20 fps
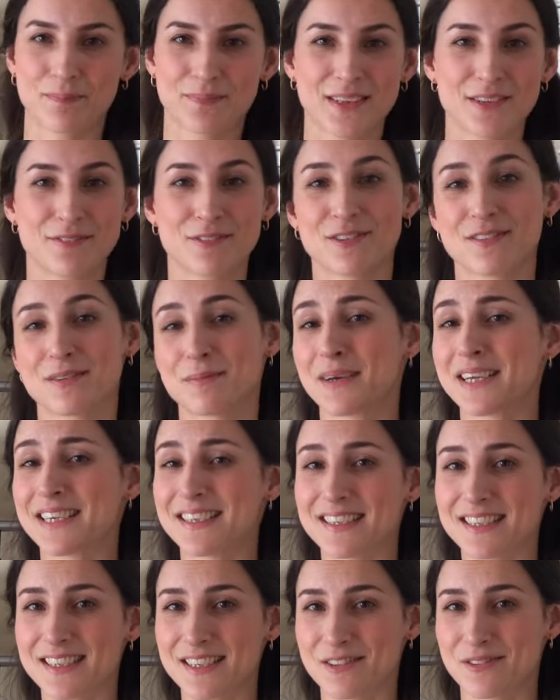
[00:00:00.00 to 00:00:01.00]
give you some
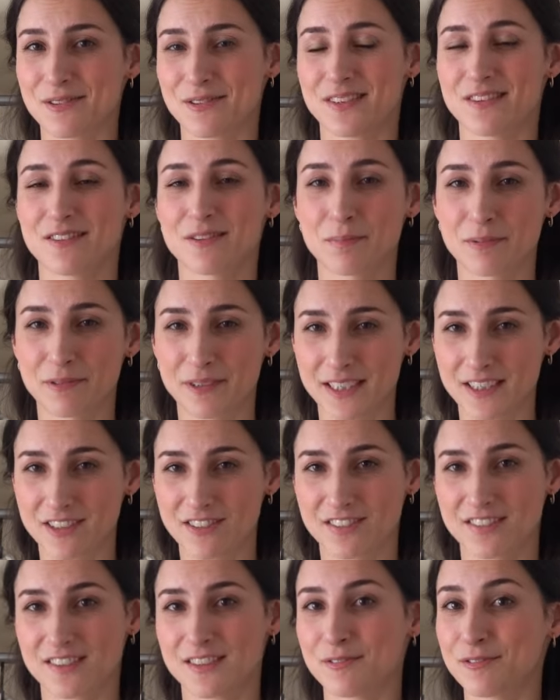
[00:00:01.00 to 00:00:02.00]
ideas or
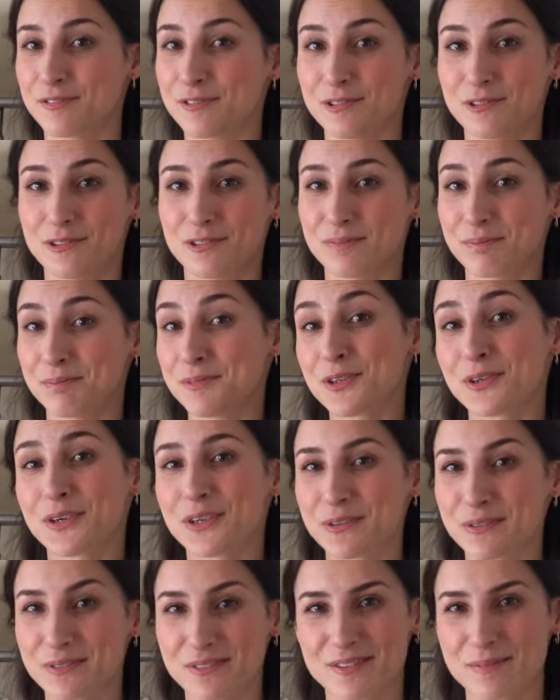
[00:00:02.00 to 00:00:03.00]
inspiration for your
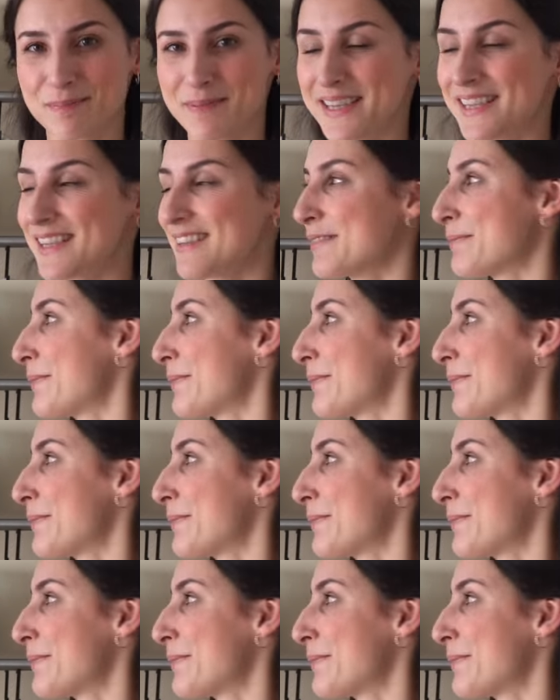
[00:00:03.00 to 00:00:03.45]
own space